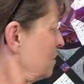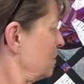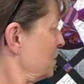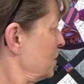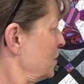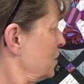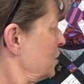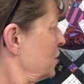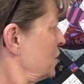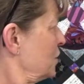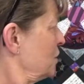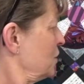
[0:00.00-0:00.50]

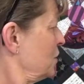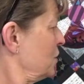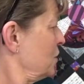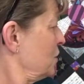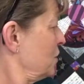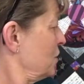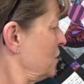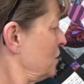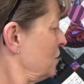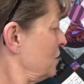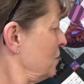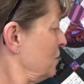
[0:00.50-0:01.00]

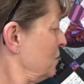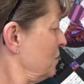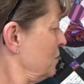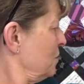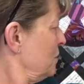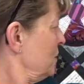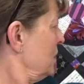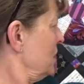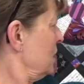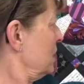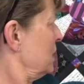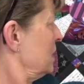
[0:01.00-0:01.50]
so
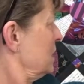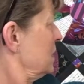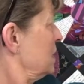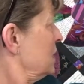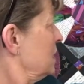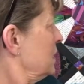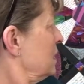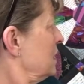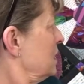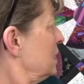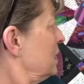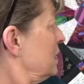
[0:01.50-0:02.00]

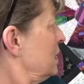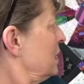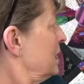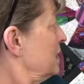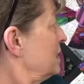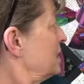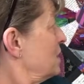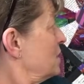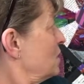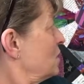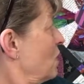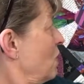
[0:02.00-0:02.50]

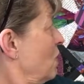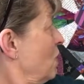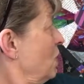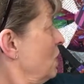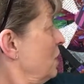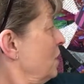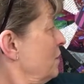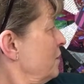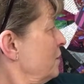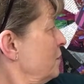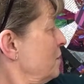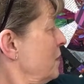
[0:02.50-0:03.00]
this is all
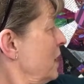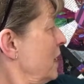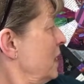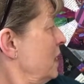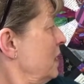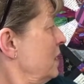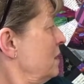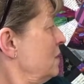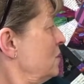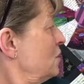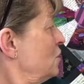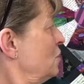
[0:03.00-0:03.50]
of
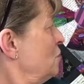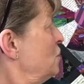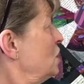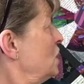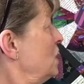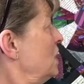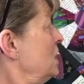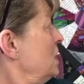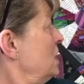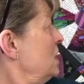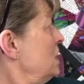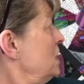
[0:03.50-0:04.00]
my
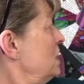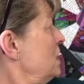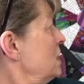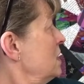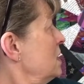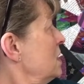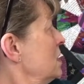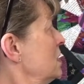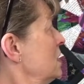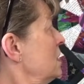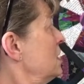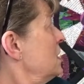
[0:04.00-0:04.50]
sushi.
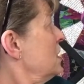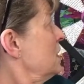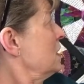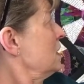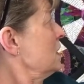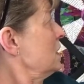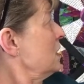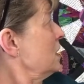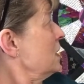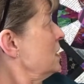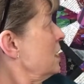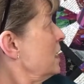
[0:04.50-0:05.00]

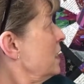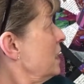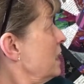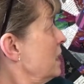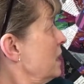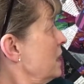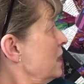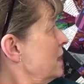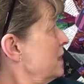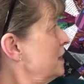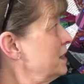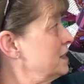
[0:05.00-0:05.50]

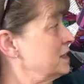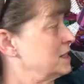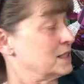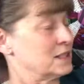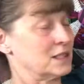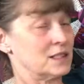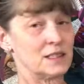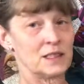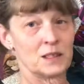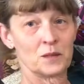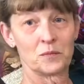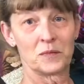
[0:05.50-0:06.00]
This
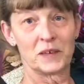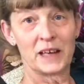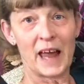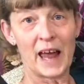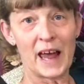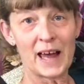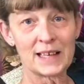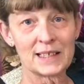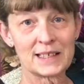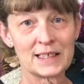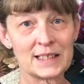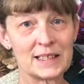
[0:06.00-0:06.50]
is some
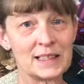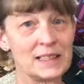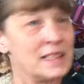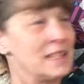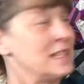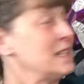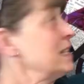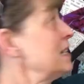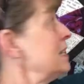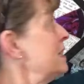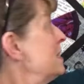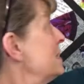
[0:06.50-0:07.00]

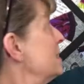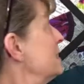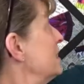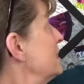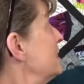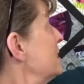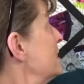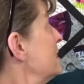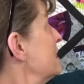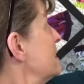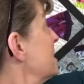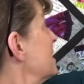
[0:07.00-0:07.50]

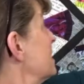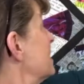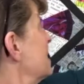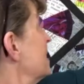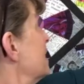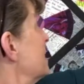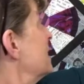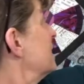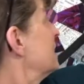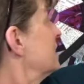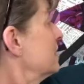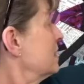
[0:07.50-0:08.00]
Gasleys.
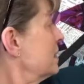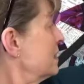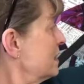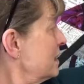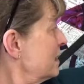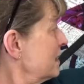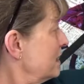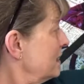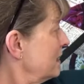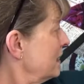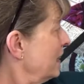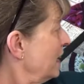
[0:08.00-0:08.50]

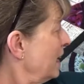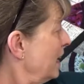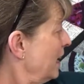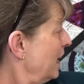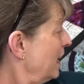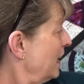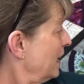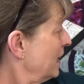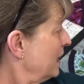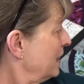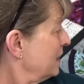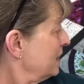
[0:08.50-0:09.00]

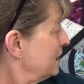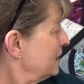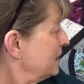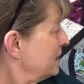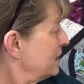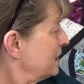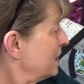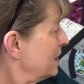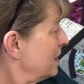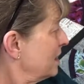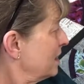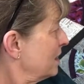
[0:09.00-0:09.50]
And
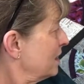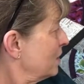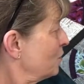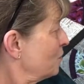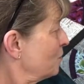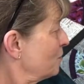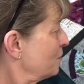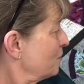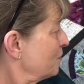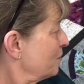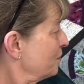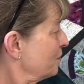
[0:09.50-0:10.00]

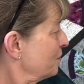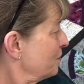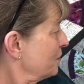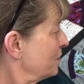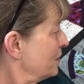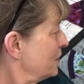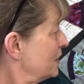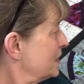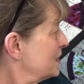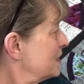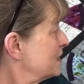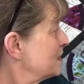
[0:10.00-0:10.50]

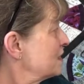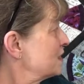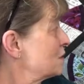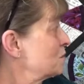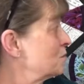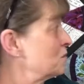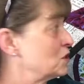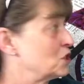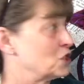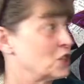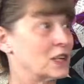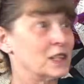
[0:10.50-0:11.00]
this is
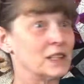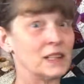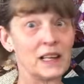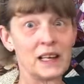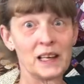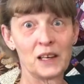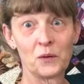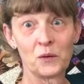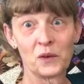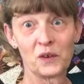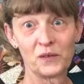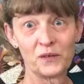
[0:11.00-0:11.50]
some Jen
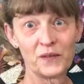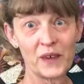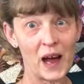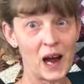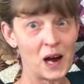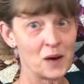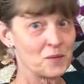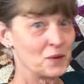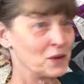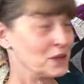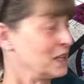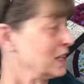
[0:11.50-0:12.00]
Kingwell
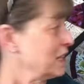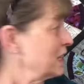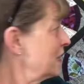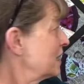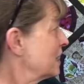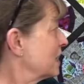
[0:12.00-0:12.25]
fabric.